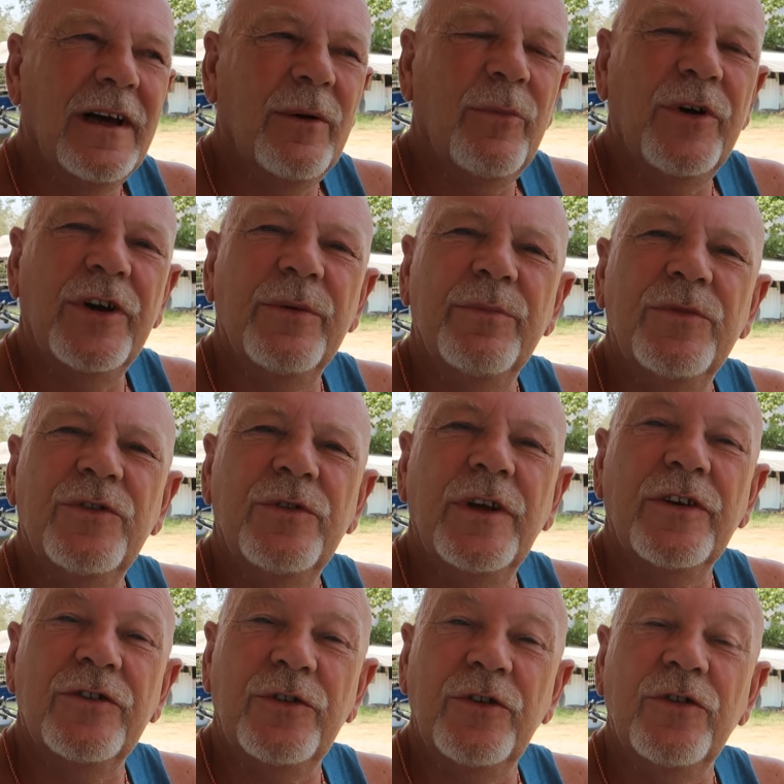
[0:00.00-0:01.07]
And we can
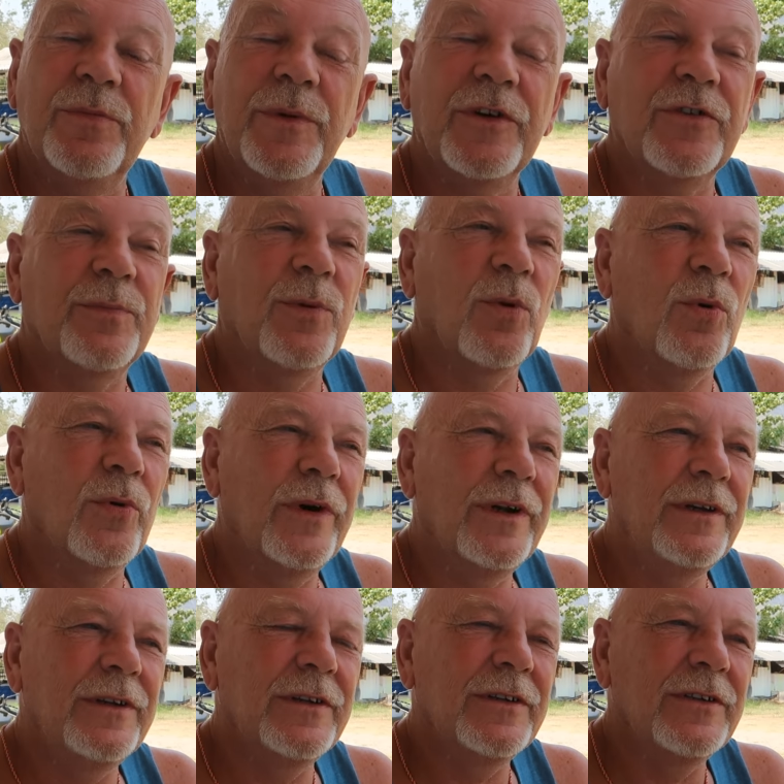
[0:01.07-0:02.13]
do some
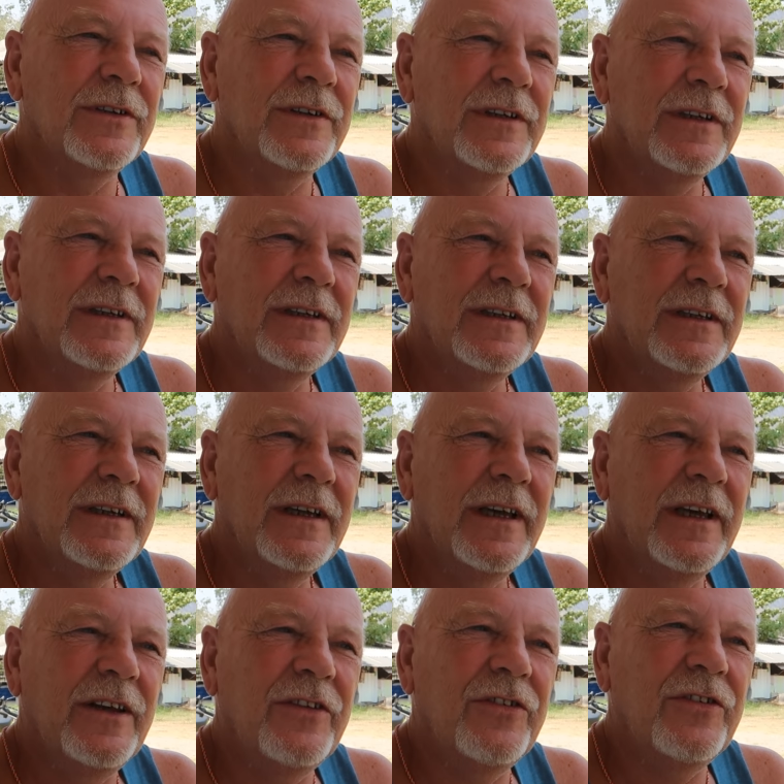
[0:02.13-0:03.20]
exploring, and
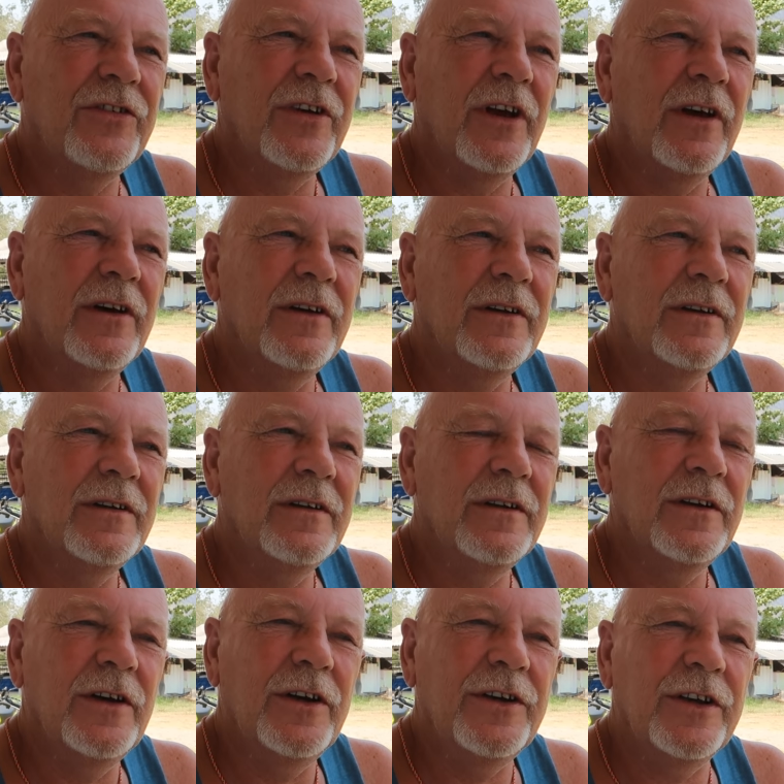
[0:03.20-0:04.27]
his
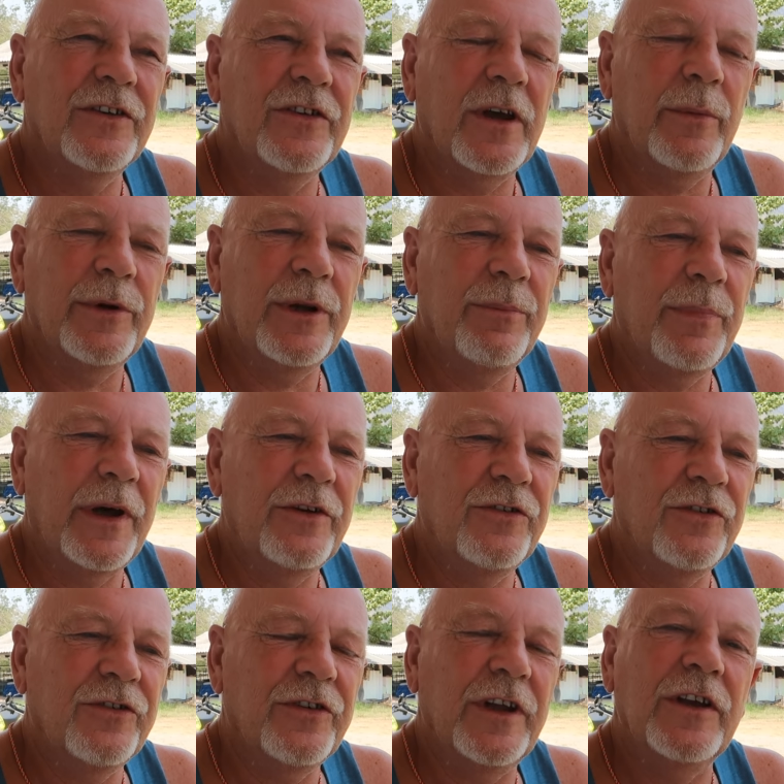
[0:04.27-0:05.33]
earnings coming in,
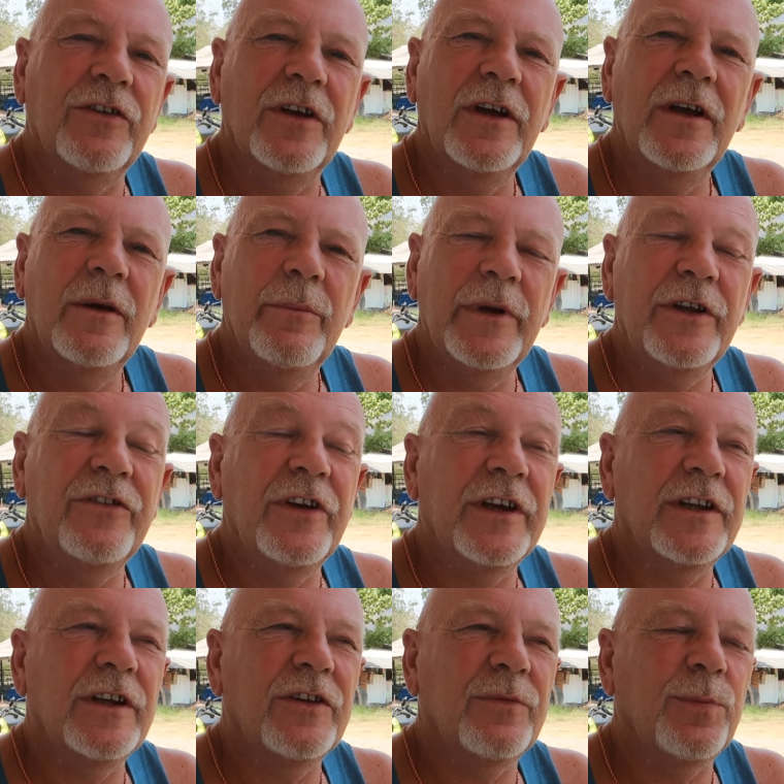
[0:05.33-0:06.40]
pensions and things, means he
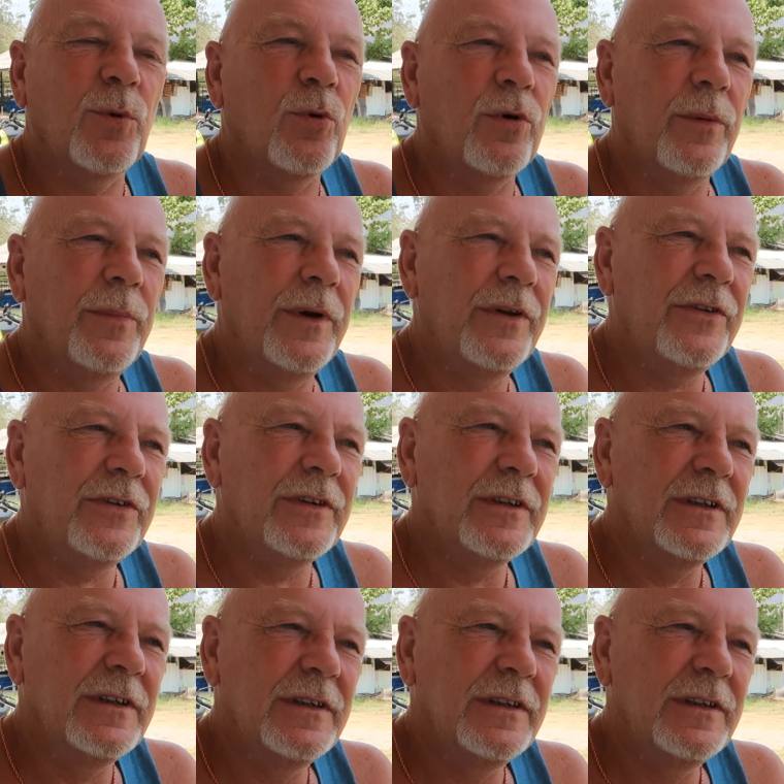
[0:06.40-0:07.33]
can explore a bit.